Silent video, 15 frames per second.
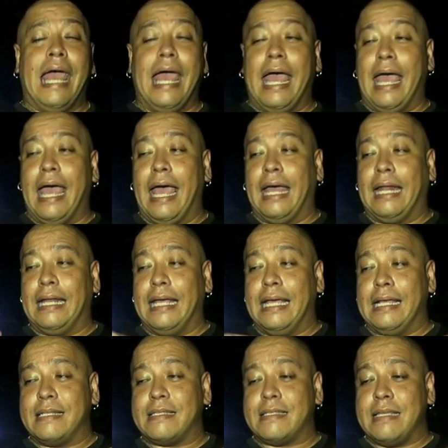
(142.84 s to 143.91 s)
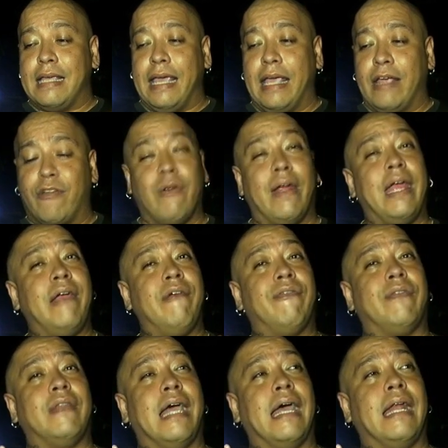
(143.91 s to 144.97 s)
And it's a
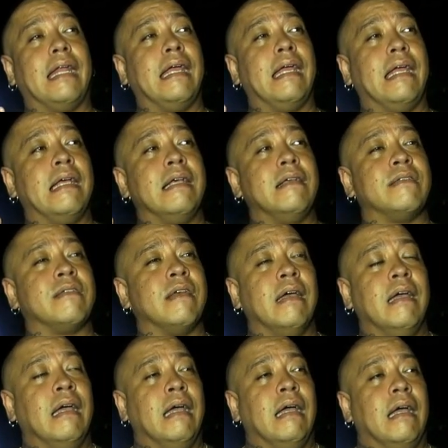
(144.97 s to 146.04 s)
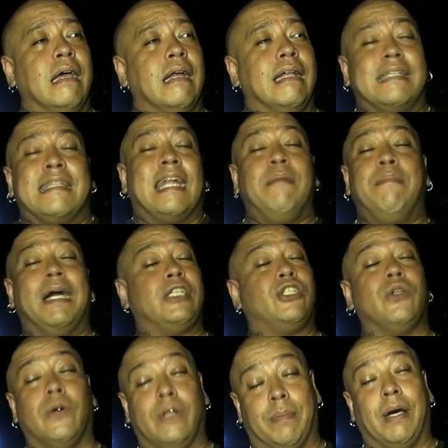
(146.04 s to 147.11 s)
grave that is, there's nothing much
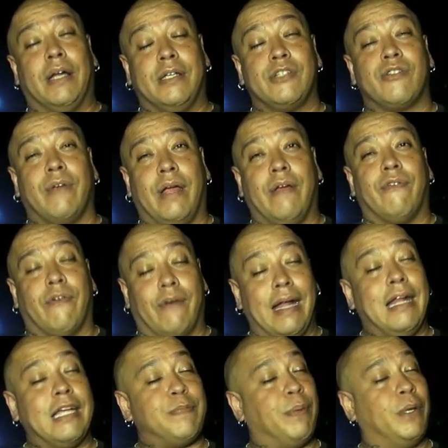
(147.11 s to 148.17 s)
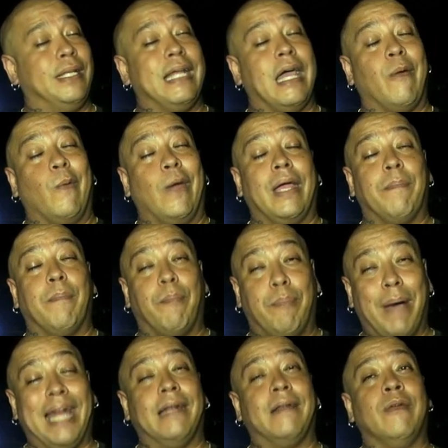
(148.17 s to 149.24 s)
known about this grave, all right? Let's put it that way.
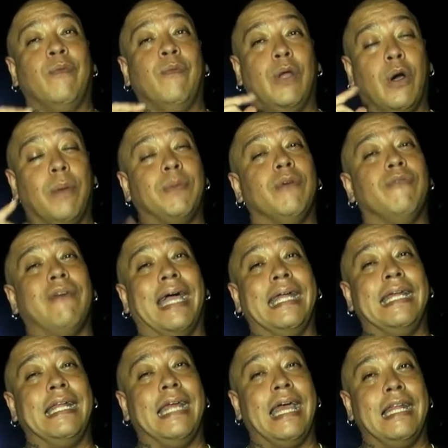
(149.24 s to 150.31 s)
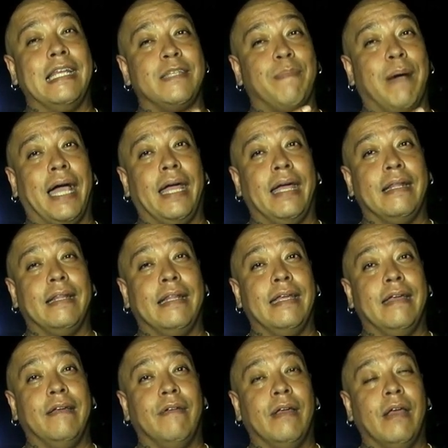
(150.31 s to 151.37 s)
But we hope to find it, and it's by
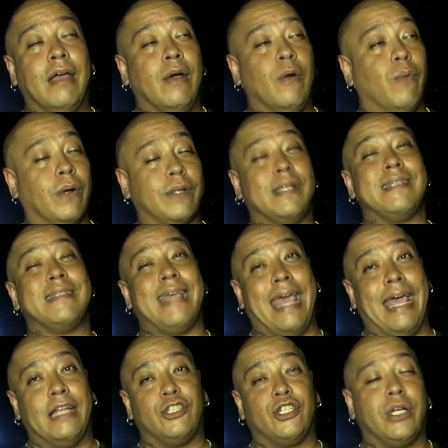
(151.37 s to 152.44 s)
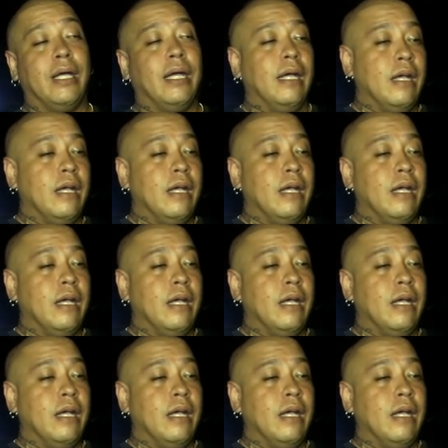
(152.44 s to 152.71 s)
the water's edge.